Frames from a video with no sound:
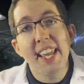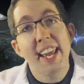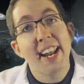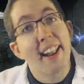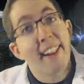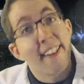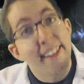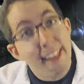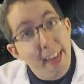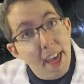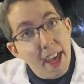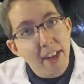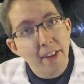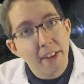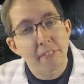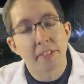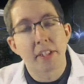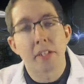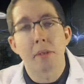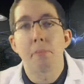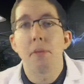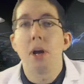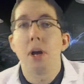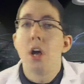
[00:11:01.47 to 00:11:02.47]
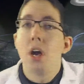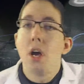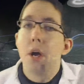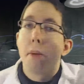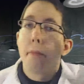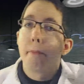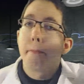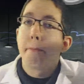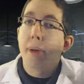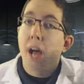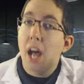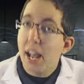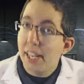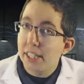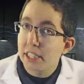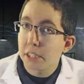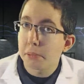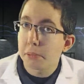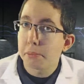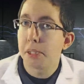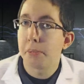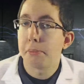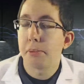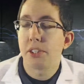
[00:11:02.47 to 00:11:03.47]
going to get a lot of them.
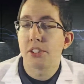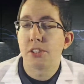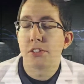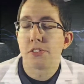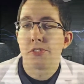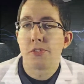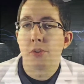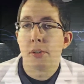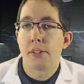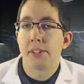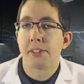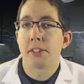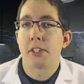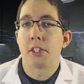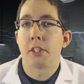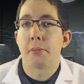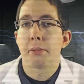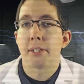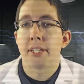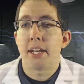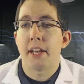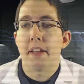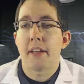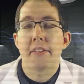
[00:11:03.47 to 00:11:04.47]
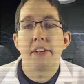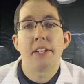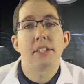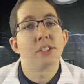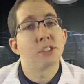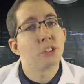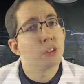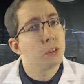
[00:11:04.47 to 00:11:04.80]
Possibly a bunch of foils are going to be out there.